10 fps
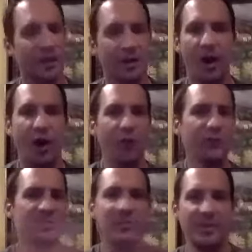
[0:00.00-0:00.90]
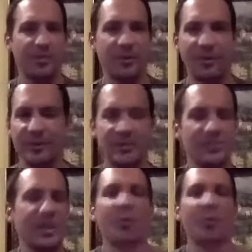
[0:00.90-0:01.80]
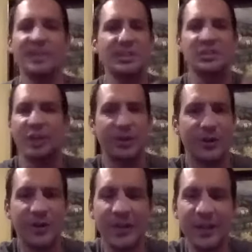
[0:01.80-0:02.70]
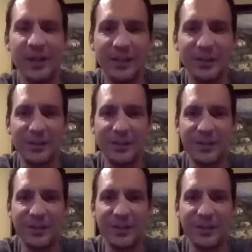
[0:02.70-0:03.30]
all these people that are just helping each other, mm-hmm. you know, mm-hmm. get